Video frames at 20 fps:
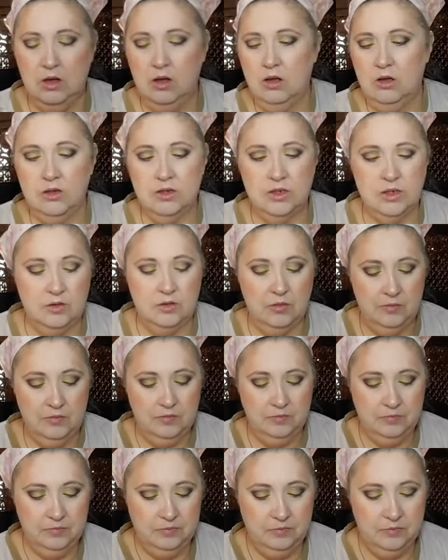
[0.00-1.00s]
Also,
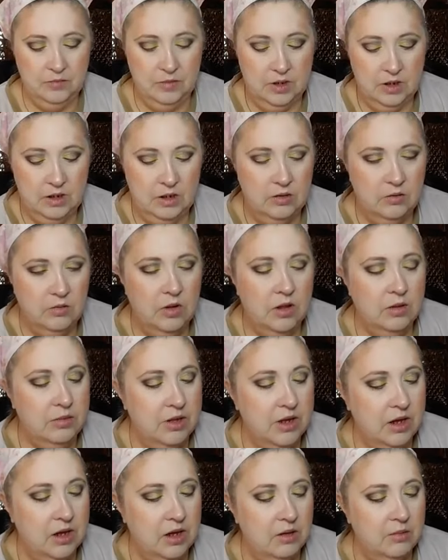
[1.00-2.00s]
while I'm
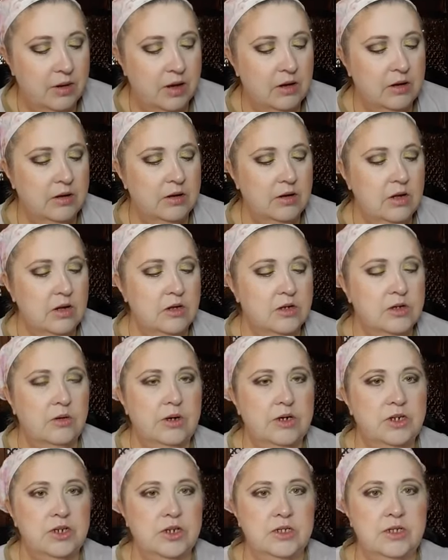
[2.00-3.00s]
thinking about it. So
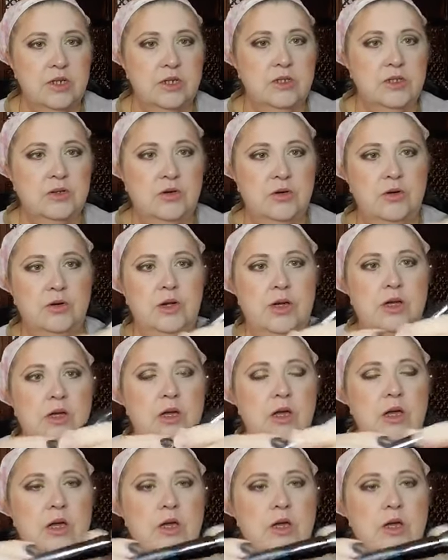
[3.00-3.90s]
I just unscrewed it.